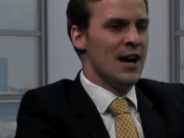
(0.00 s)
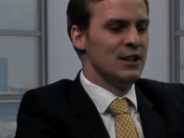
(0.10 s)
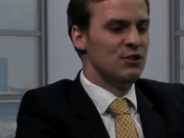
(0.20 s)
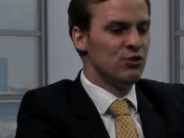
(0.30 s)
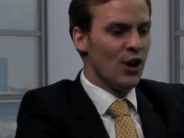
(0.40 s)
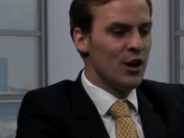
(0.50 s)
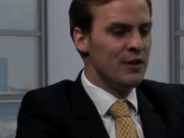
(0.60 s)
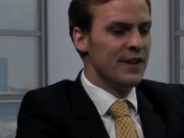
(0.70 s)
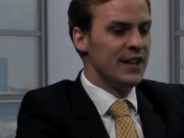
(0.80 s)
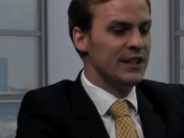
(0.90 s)

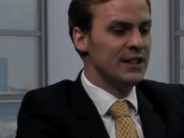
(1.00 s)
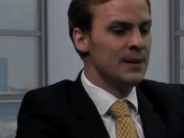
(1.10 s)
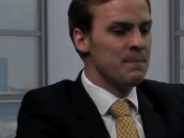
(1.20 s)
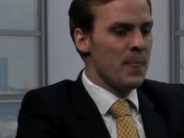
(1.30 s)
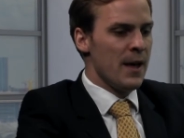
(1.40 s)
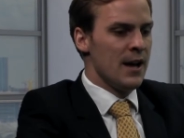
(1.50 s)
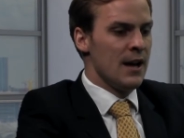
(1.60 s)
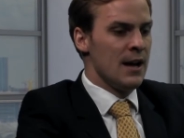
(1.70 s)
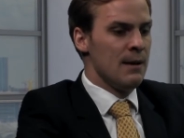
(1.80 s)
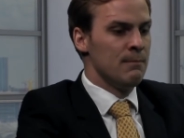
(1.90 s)
driving
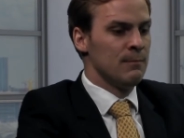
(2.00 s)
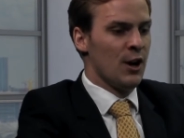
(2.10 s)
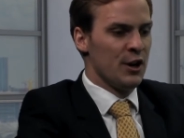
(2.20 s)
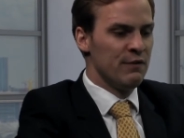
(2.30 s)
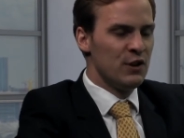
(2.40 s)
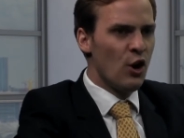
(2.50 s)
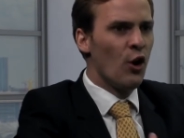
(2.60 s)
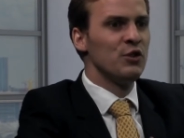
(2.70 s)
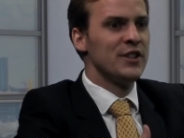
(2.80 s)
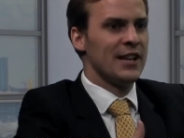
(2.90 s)
kind of
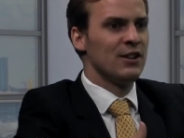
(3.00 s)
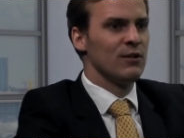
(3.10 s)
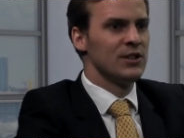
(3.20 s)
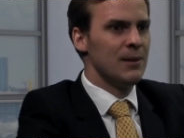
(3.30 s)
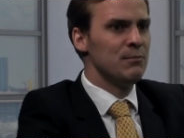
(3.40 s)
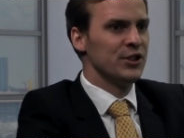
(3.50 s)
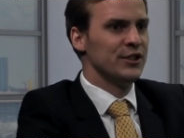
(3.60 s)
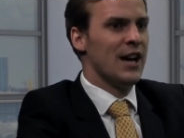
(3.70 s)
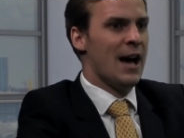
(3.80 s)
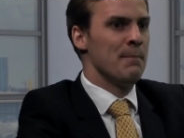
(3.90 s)
content
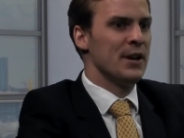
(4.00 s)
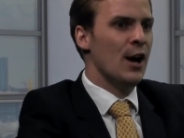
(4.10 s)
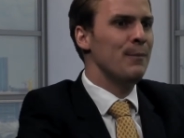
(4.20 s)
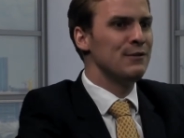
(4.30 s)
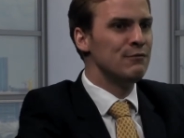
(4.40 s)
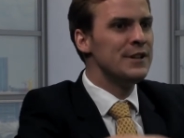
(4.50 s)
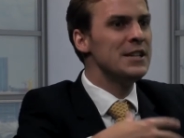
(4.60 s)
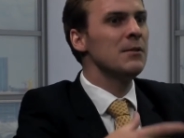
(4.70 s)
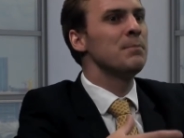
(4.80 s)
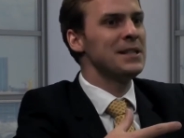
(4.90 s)
consumption and becoming
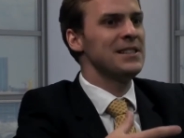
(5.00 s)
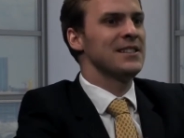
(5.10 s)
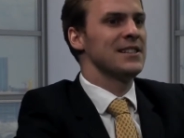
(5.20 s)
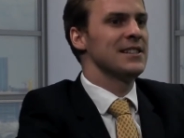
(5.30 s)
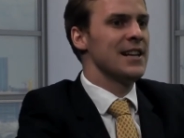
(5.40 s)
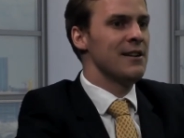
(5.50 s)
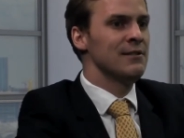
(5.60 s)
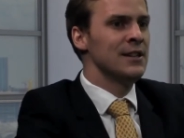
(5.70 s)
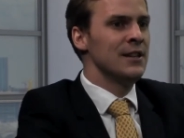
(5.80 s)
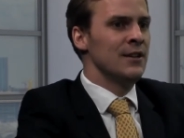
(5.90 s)
real businesses now.
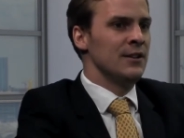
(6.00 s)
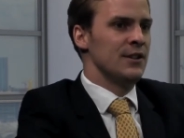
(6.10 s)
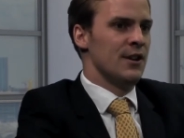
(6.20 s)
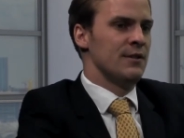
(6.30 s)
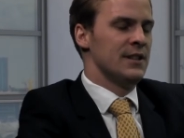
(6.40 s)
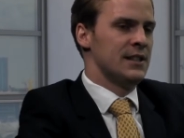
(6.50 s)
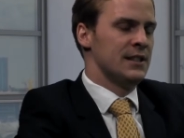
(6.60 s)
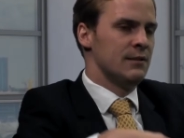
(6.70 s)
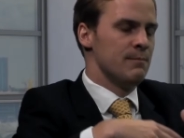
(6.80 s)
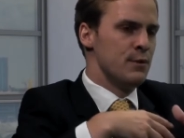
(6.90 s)
You know, this
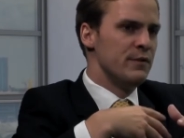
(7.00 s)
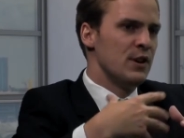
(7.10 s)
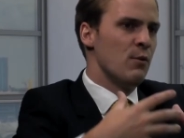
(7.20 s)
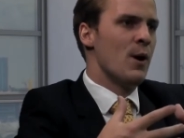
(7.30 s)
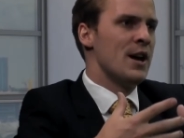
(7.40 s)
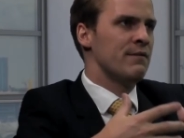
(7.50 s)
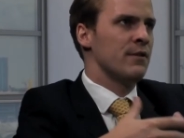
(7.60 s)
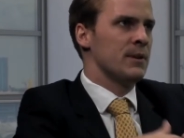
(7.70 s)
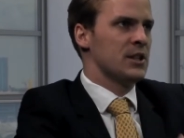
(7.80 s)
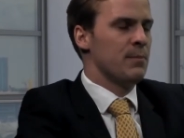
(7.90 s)
is moving away
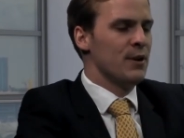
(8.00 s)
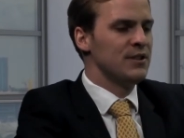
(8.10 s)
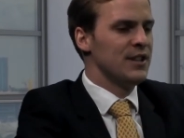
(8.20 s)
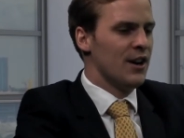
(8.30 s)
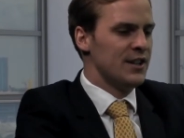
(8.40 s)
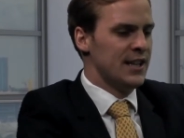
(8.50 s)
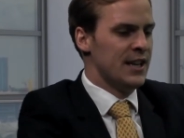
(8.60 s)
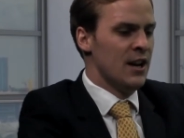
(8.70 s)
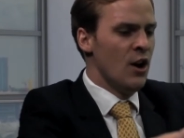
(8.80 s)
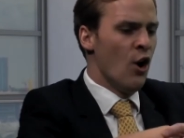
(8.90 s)
from, I suppose, the
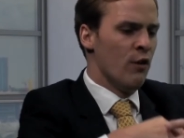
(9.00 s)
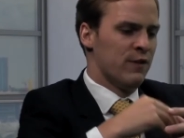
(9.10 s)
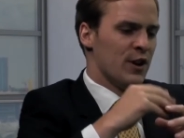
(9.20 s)
idea of kind